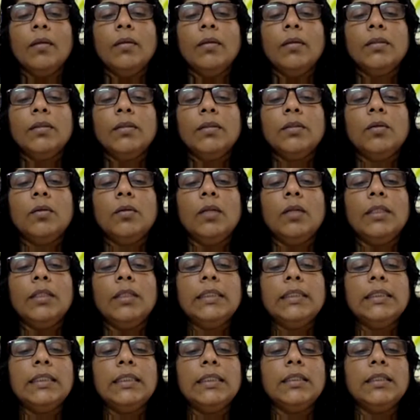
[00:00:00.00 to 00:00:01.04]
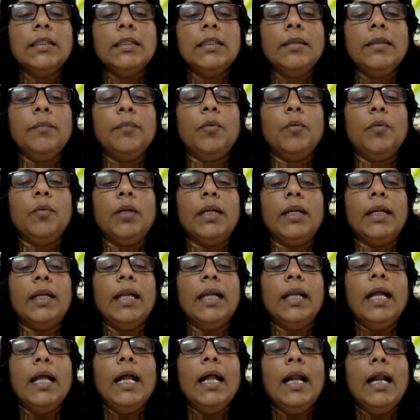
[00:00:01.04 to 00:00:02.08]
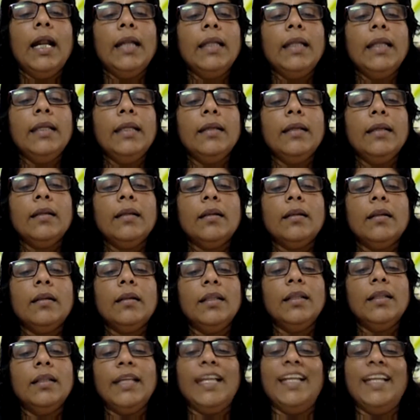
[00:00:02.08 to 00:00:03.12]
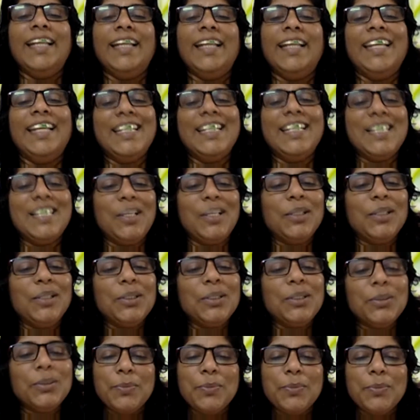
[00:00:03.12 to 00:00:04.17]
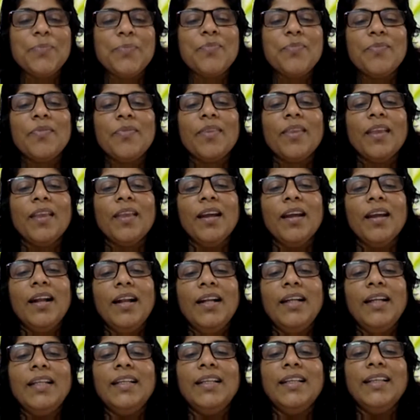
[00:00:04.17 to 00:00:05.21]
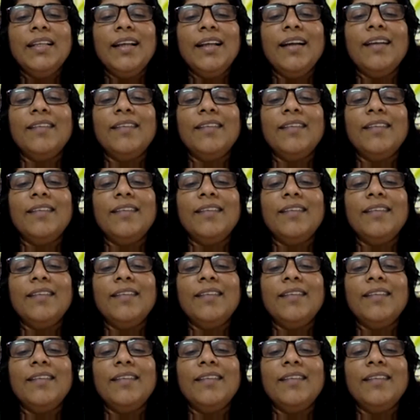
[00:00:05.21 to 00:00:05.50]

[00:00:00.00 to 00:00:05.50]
So all these things are important. And here they can guess also. And yeah,